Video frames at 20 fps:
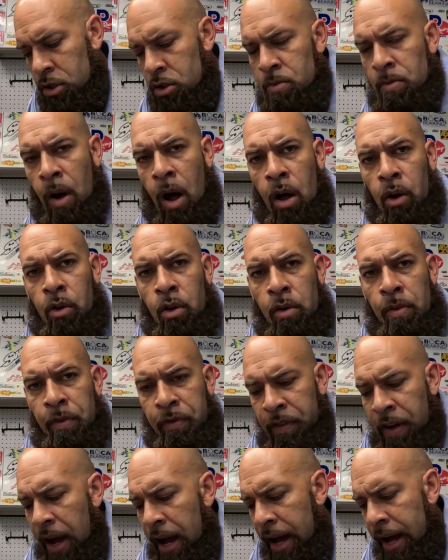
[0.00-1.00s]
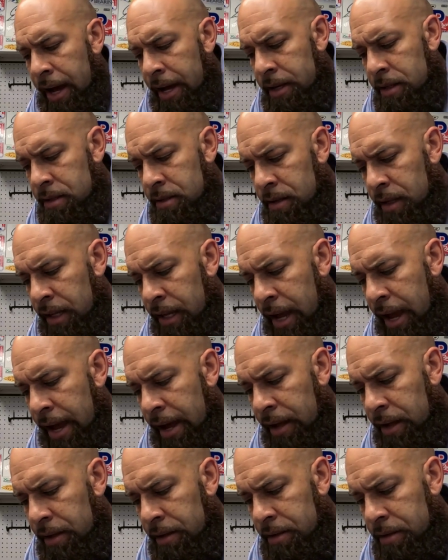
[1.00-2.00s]
small group of guys and
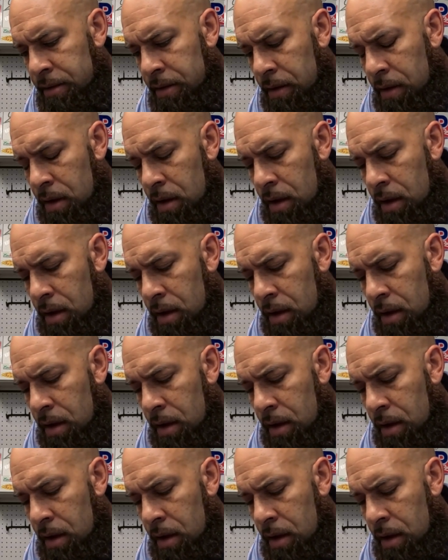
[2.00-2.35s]
gals.